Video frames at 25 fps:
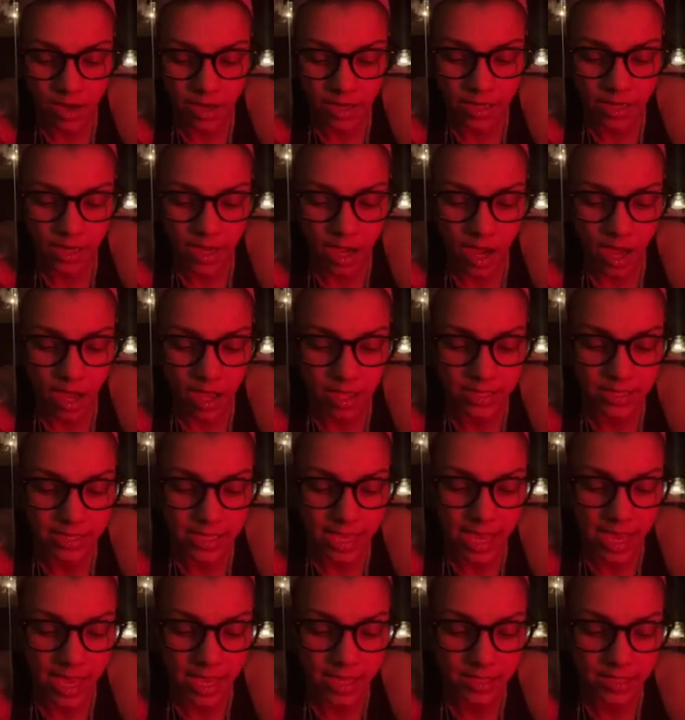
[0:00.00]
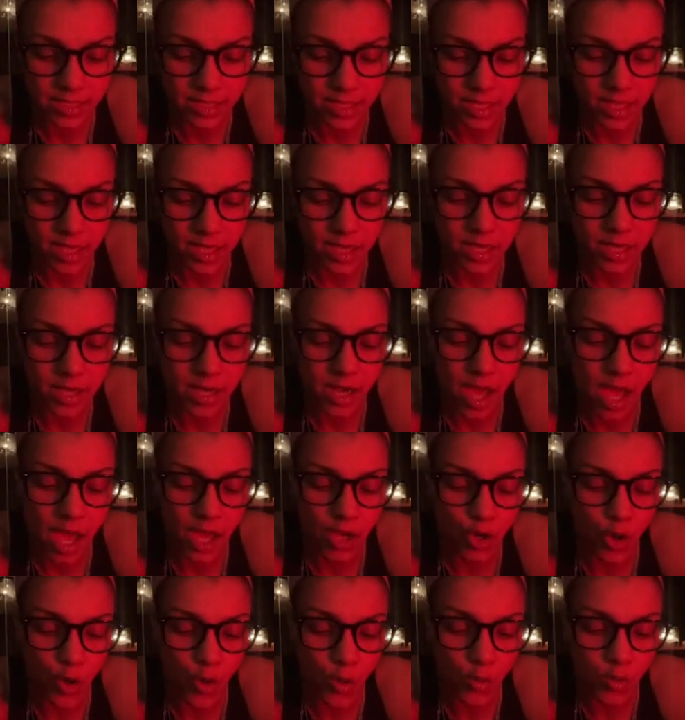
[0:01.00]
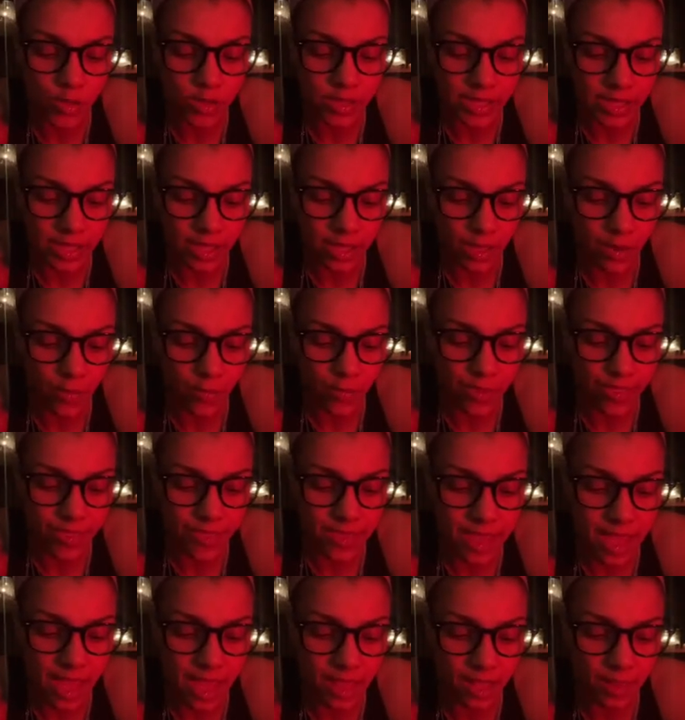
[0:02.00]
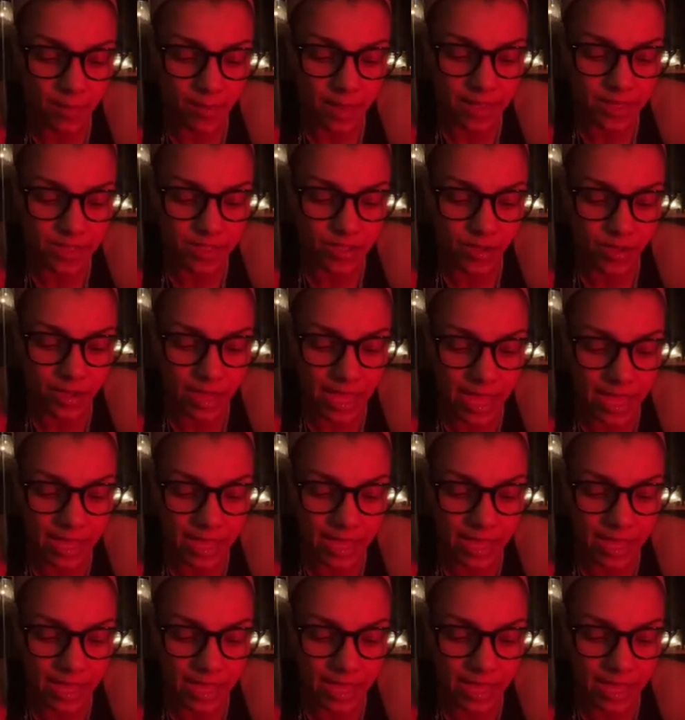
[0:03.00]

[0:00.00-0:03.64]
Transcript: are in contact not only with the elemental